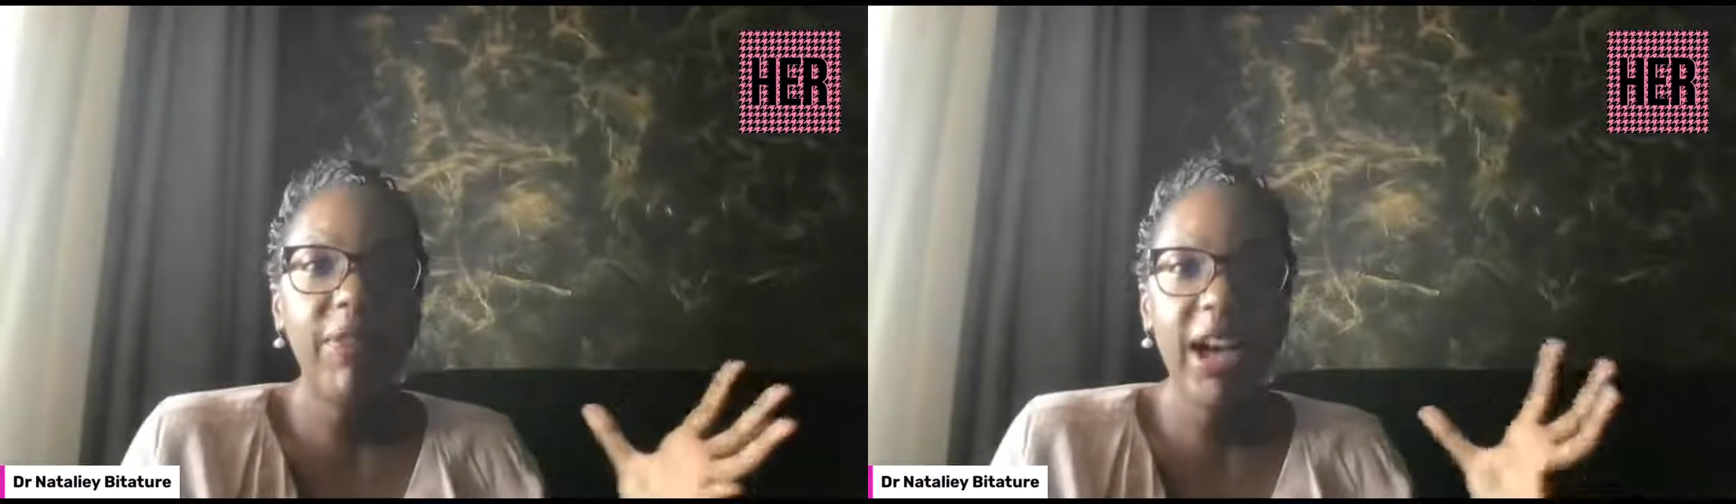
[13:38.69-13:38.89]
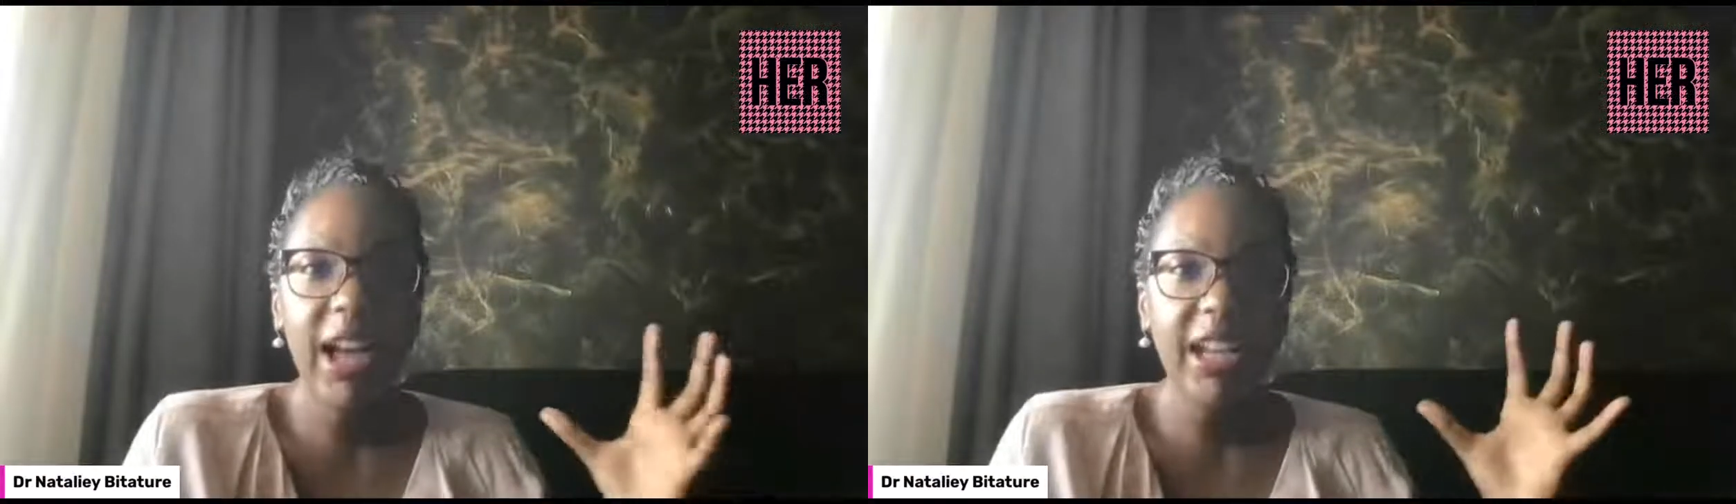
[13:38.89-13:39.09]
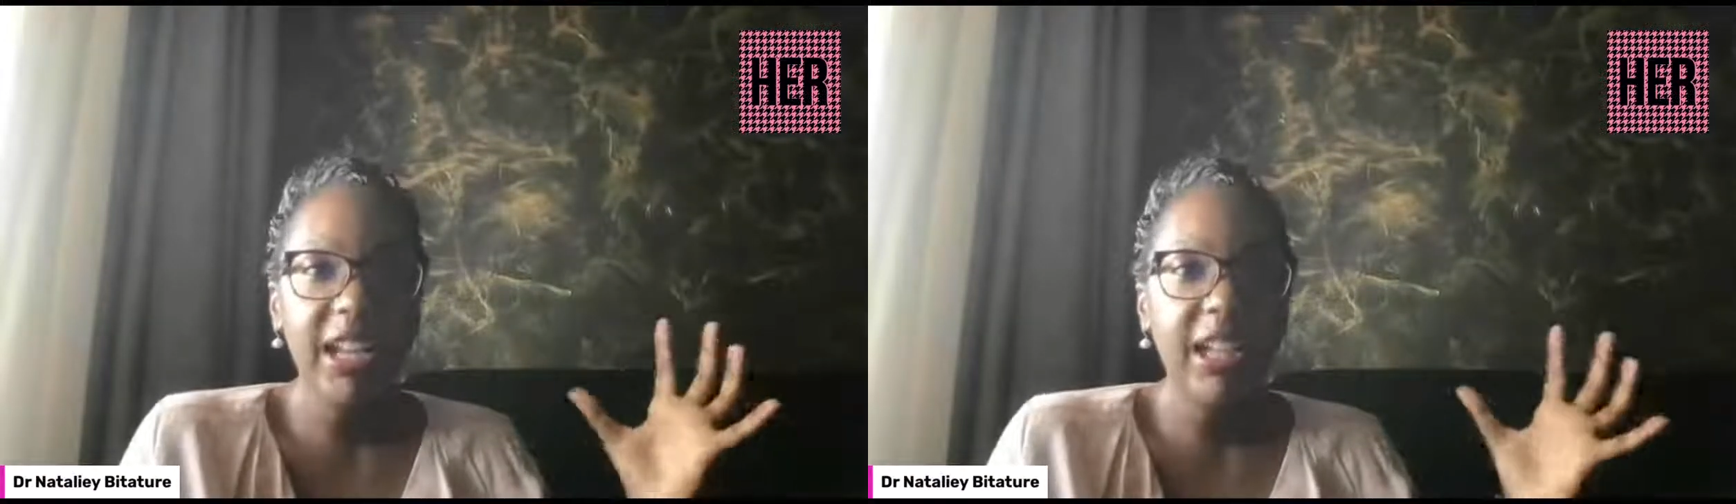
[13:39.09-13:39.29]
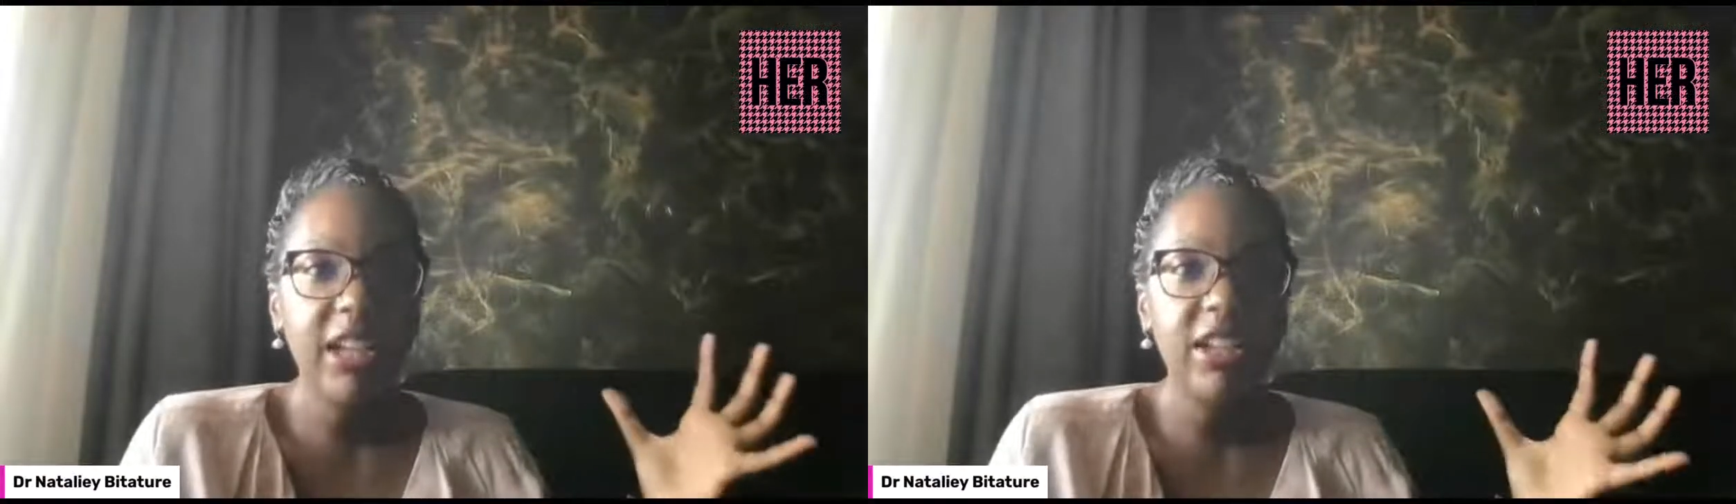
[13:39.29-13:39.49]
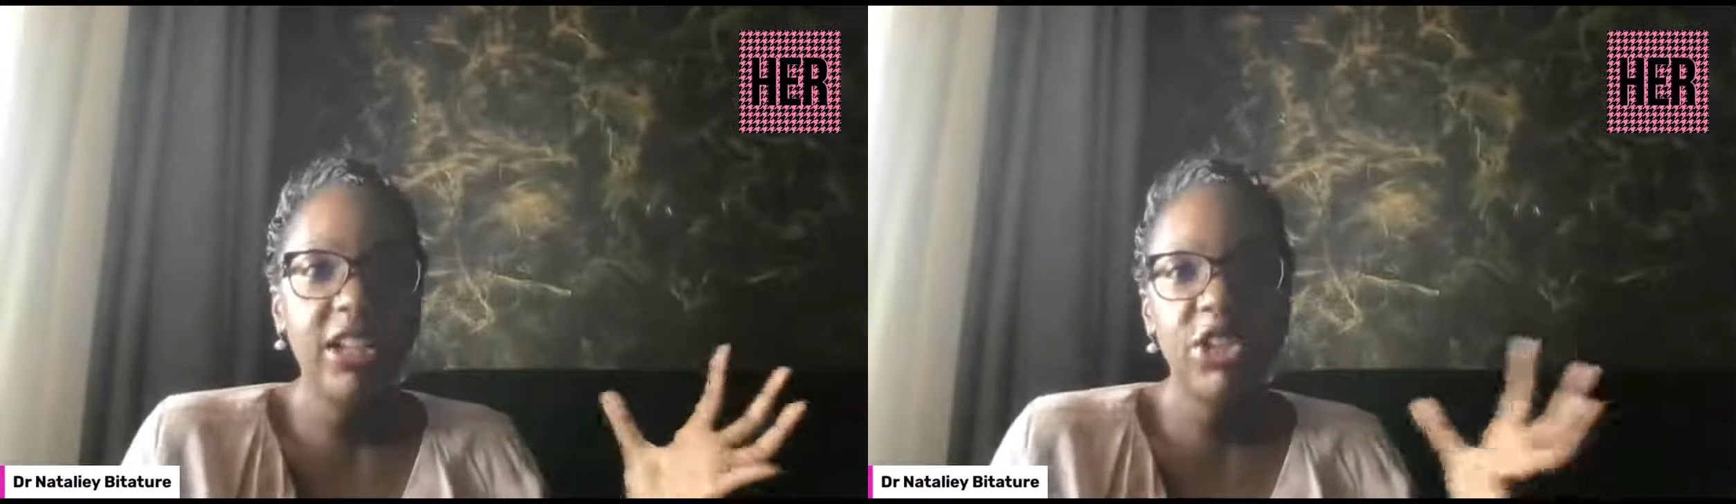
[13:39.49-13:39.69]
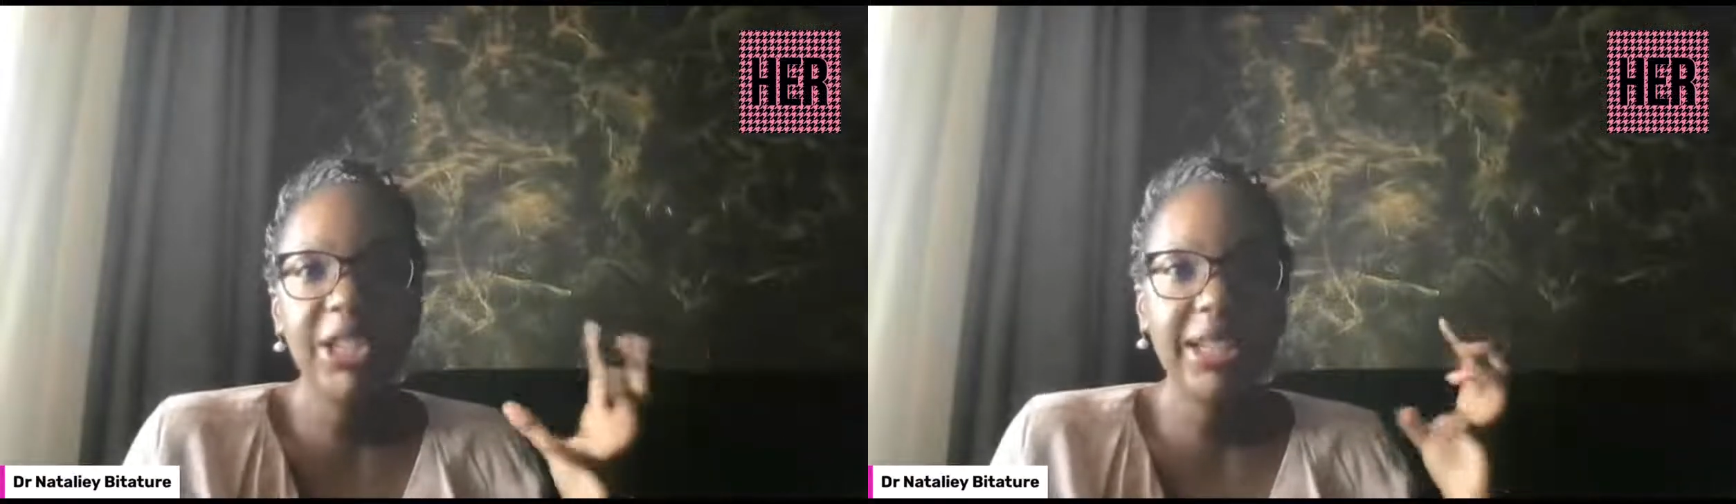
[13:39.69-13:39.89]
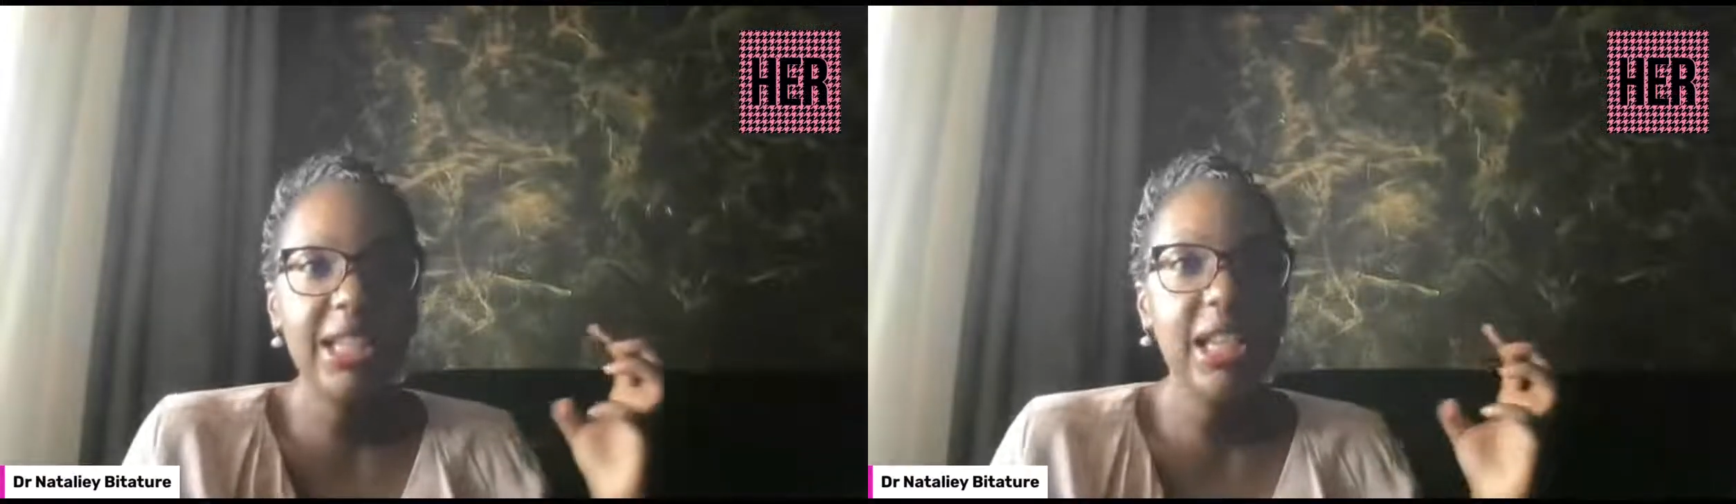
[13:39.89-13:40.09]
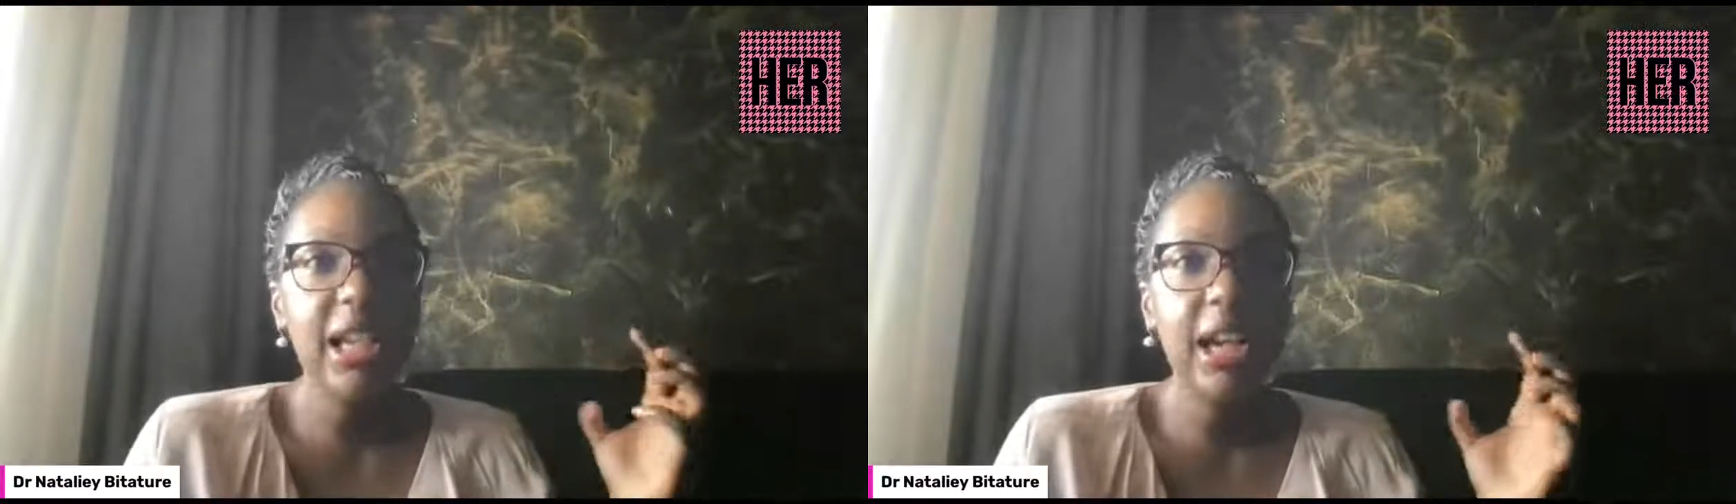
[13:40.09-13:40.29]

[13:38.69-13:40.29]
fun and energetic,